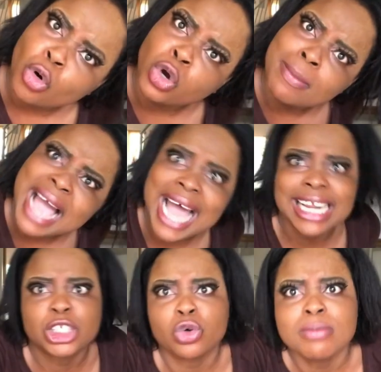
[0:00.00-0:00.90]
you be
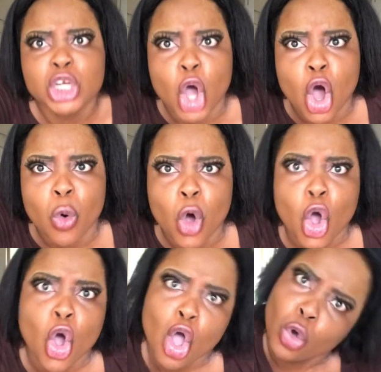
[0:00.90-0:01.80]
honest with me now.
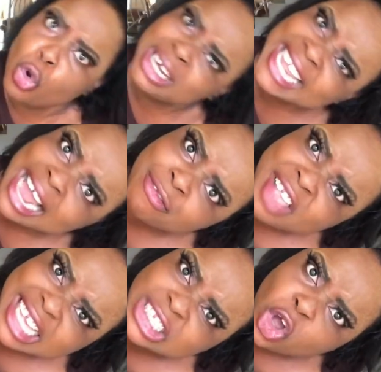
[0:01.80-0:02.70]
Good girl
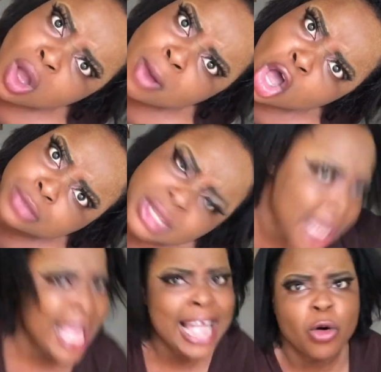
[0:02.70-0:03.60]
face no come out.
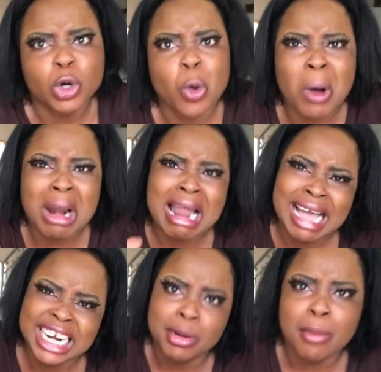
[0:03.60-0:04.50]
Hey, one on them, I'm gonna